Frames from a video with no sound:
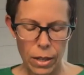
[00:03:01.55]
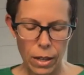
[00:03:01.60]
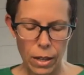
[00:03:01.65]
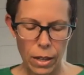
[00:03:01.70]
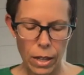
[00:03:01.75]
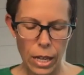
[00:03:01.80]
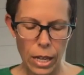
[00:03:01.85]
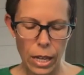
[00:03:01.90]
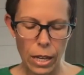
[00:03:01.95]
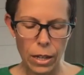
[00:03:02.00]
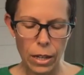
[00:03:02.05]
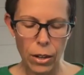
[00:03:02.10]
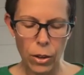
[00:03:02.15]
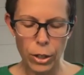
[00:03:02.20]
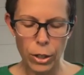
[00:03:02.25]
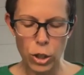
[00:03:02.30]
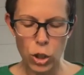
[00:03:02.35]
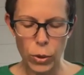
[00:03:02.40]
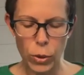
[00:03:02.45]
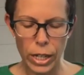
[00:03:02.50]
eat or
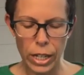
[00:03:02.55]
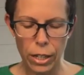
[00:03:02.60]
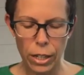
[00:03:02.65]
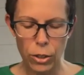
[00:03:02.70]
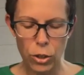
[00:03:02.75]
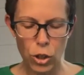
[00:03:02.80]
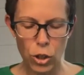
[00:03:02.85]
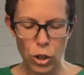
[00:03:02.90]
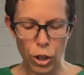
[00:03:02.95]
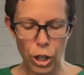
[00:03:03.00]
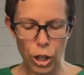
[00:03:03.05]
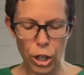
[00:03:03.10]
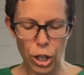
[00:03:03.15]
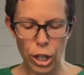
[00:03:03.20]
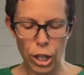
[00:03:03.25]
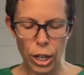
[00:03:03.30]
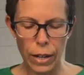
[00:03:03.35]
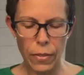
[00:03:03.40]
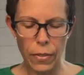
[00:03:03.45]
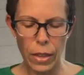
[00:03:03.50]
drink
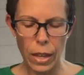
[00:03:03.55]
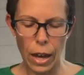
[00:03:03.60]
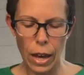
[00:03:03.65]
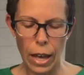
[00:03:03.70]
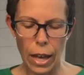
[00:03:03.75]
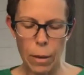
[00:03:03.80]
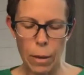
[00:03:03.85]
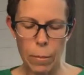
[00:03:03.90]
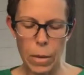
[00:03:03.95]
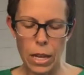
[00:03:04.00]
sugar, um,